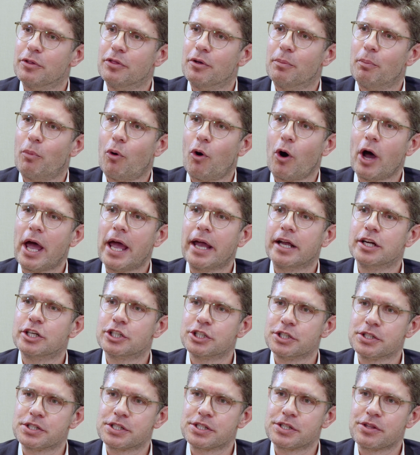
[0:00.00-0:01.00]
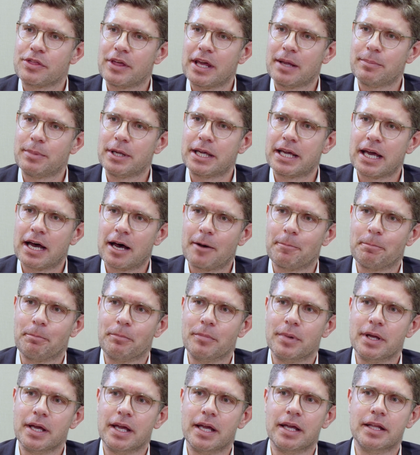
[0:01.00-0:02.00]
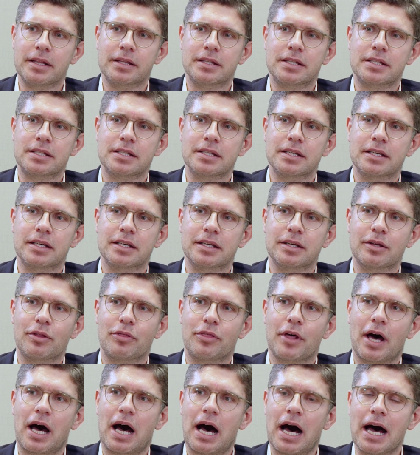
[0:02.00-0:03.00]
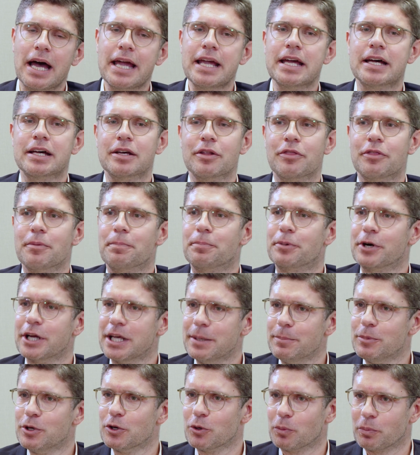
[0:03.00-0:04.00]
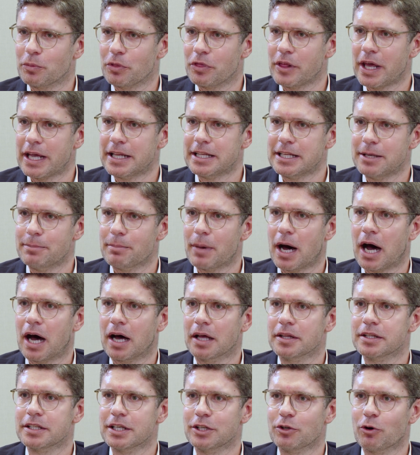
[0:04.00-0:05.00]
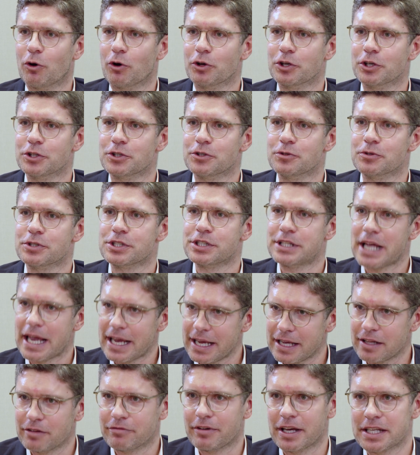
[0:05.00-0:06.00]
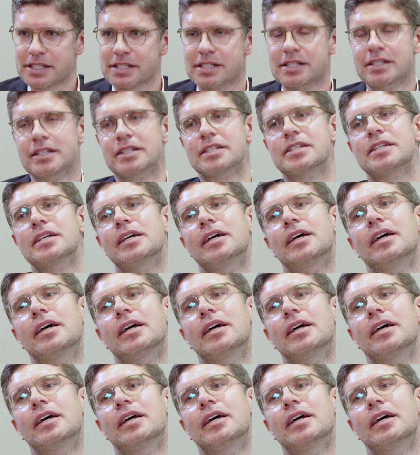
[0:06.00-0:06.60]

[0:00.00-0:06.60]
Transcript: more anxious they become and the higher the premium they demand in order to stay invested.